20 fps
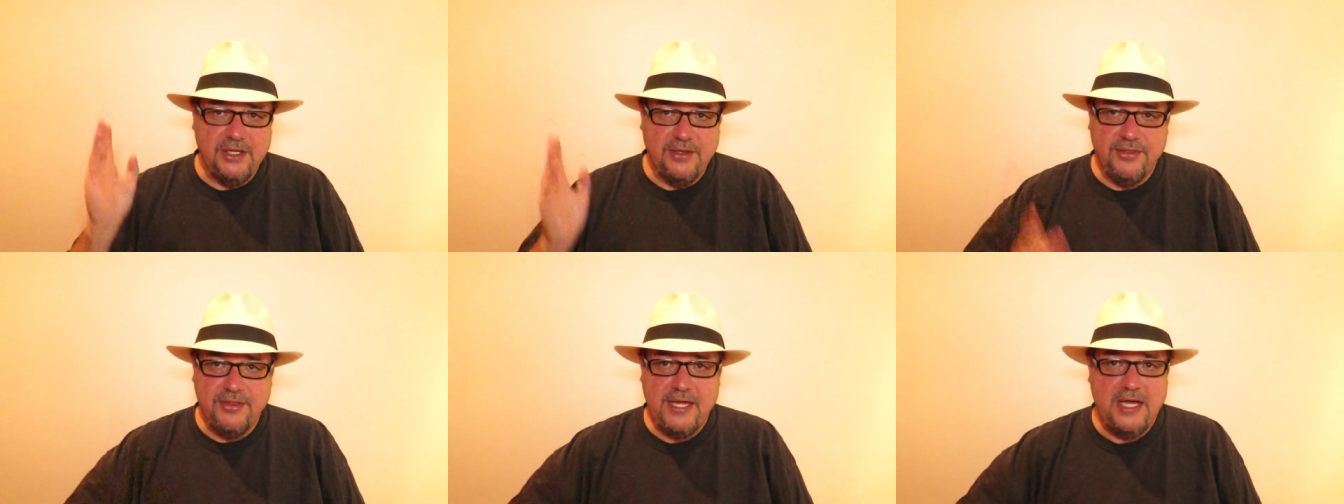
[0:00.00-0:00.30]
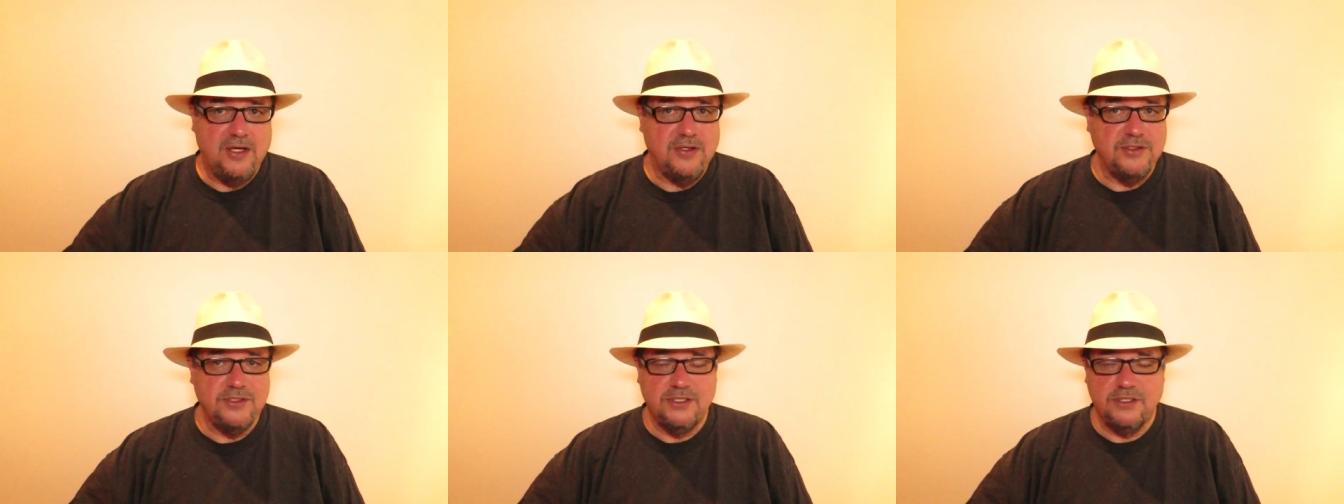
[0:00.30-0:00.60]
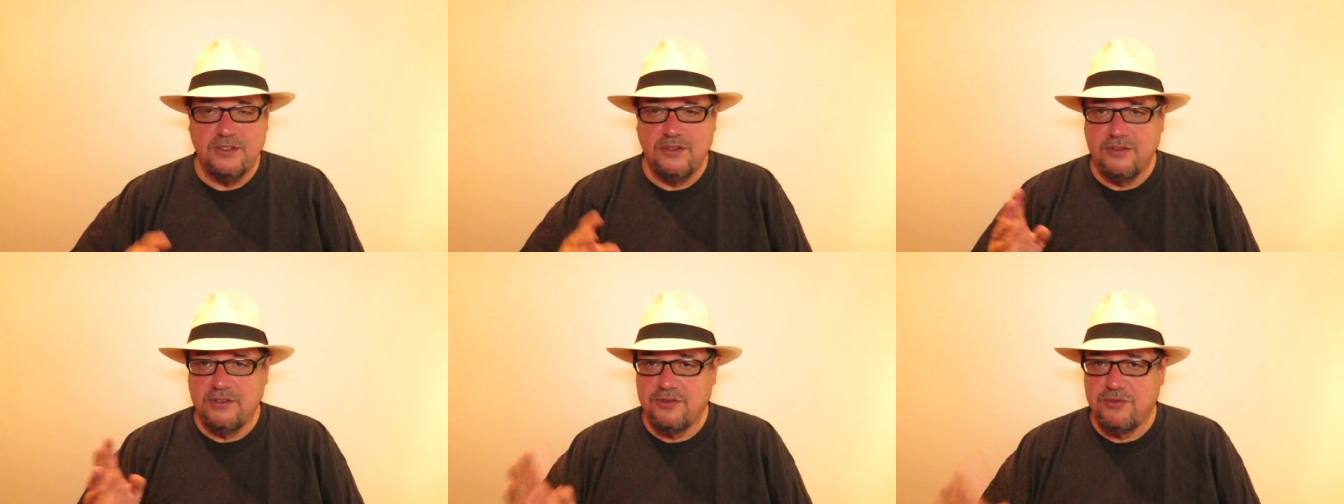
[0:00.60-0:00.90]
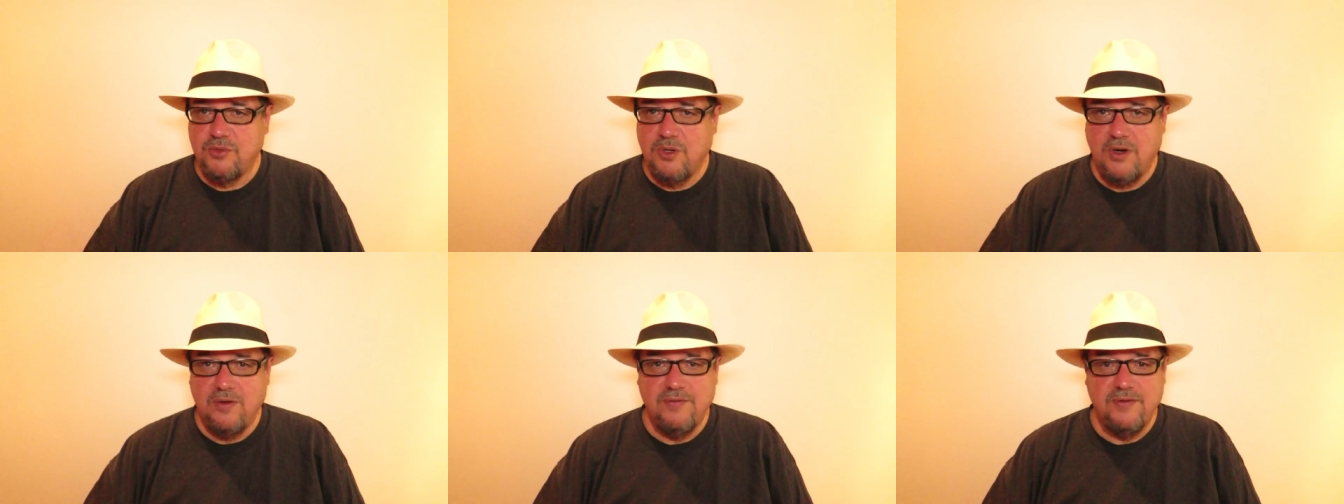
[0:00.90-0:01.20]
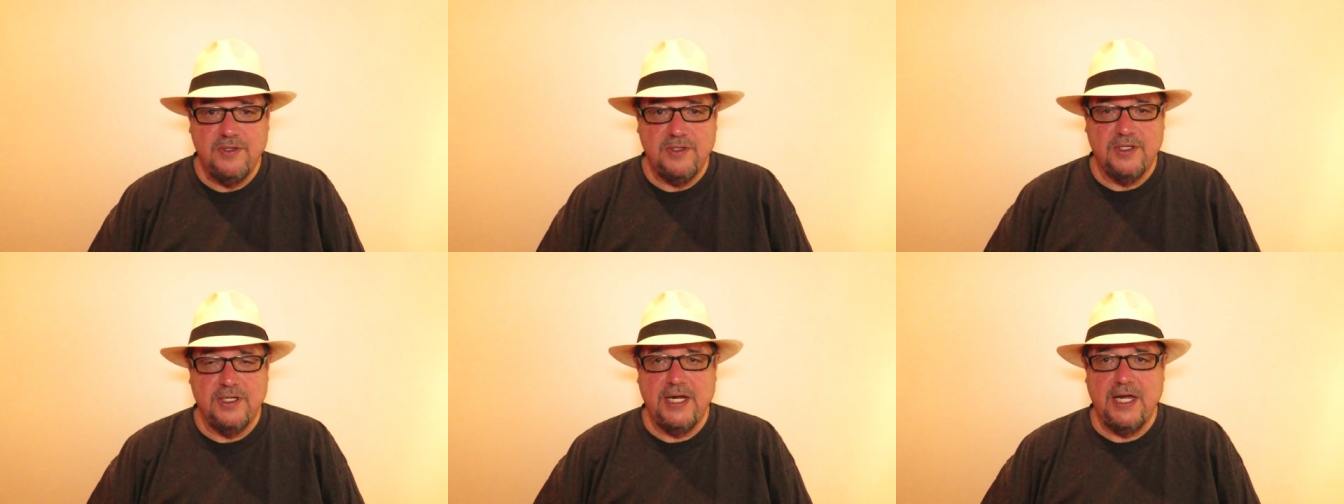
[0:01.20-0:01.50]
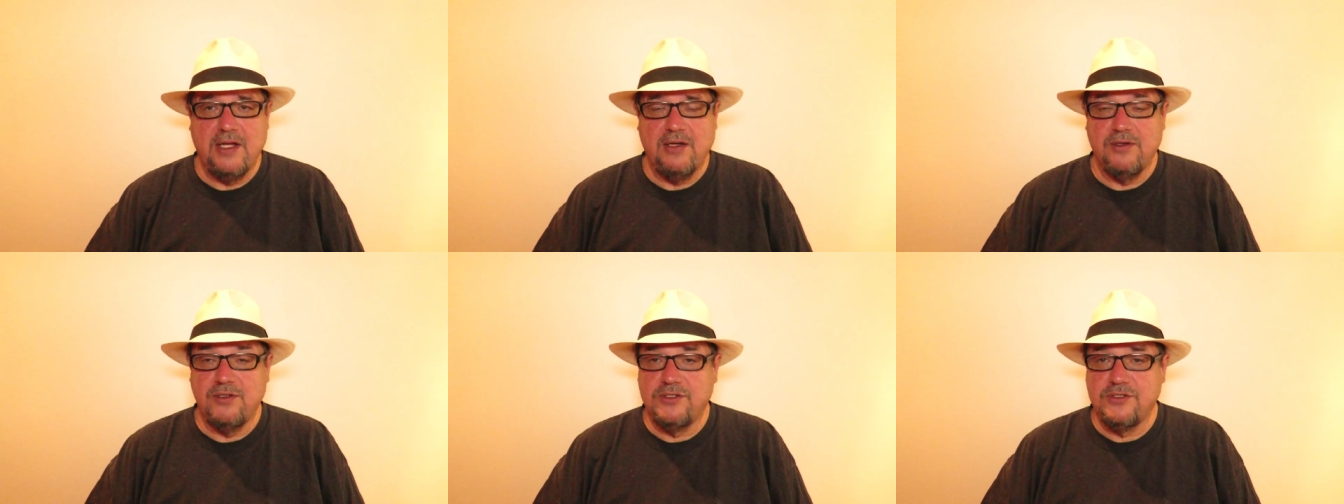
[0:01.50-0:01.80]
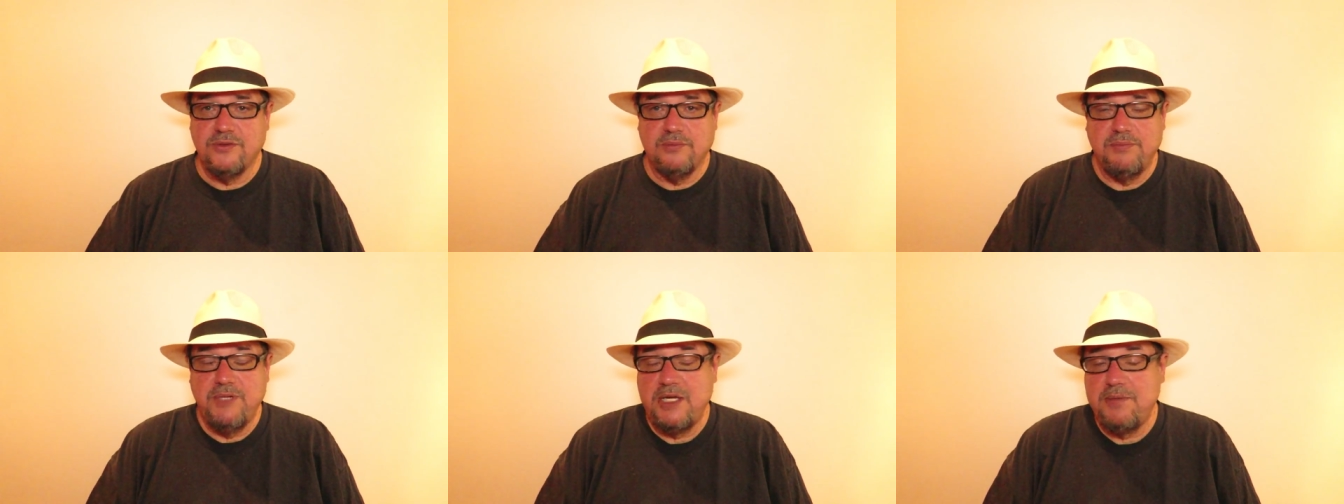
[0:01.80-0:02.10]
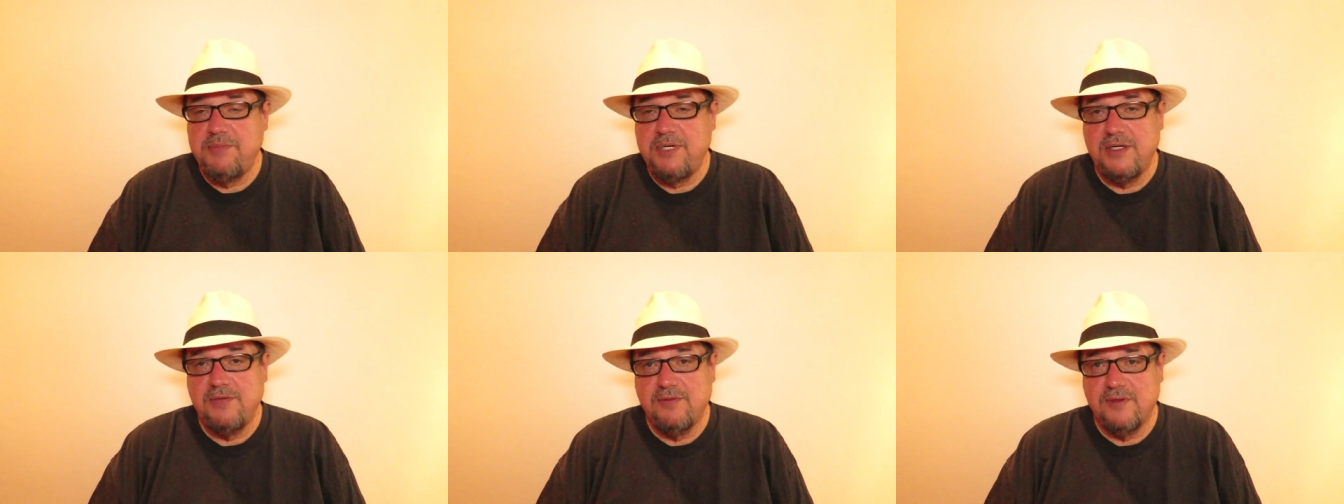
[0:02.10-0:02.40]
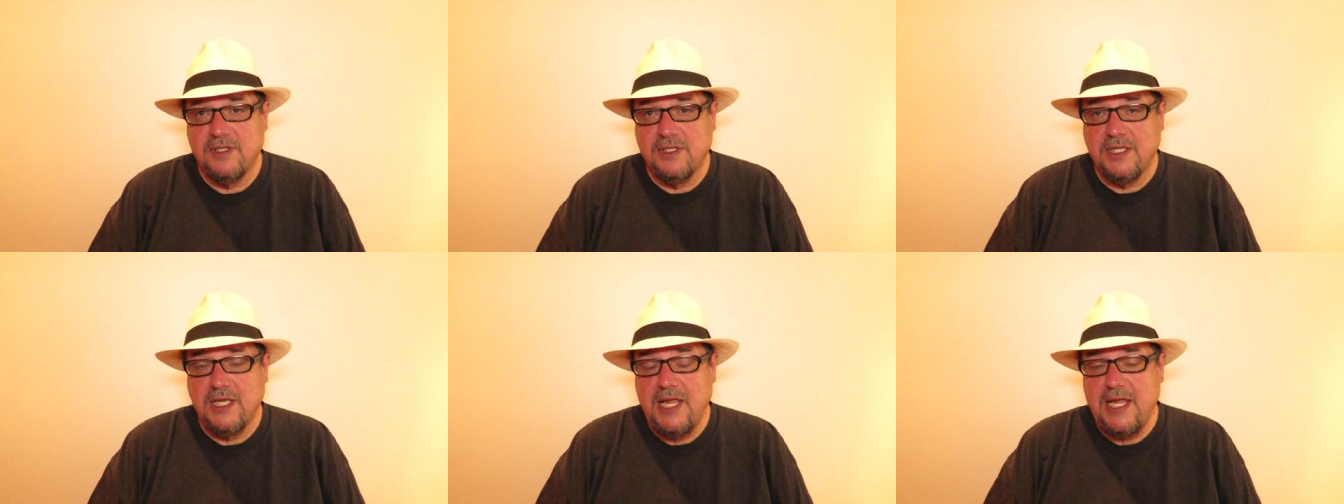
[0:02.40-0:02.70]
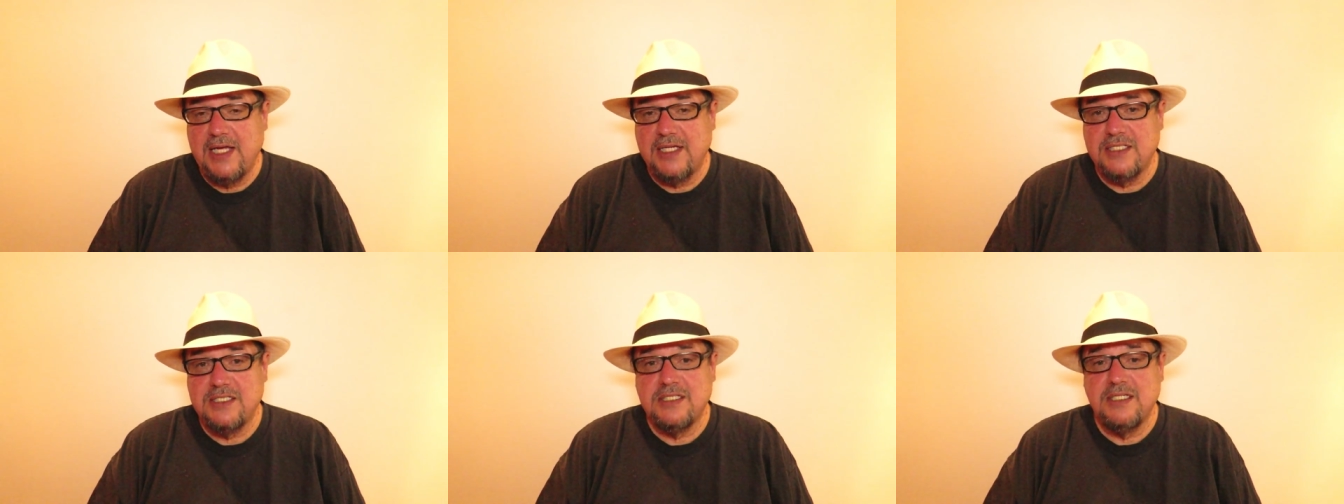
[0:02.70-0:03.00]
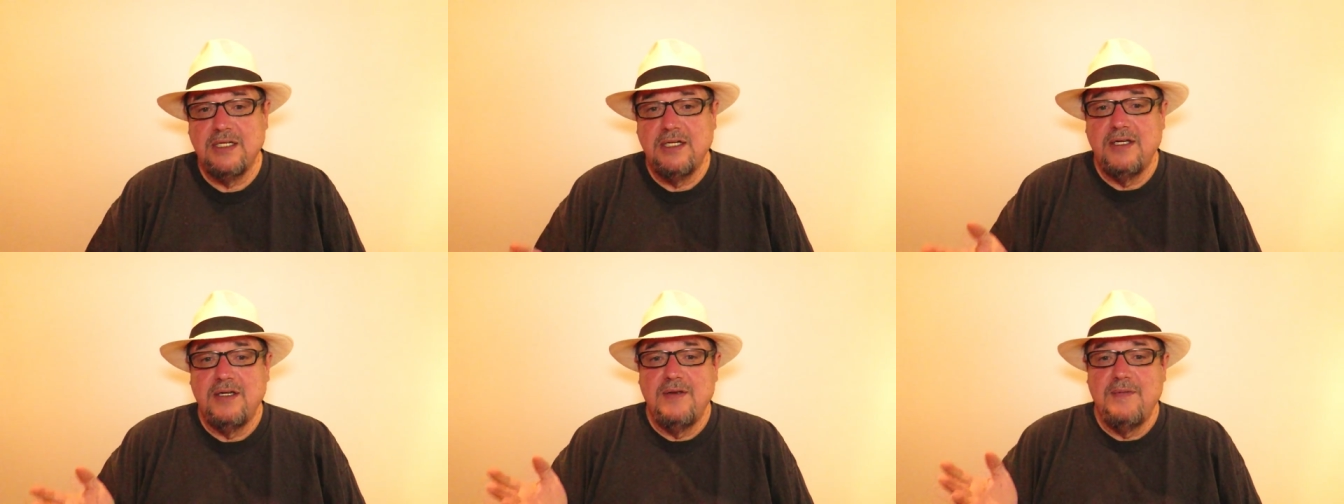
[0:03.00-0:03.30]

$1,000 to $1,200 or maybe even less,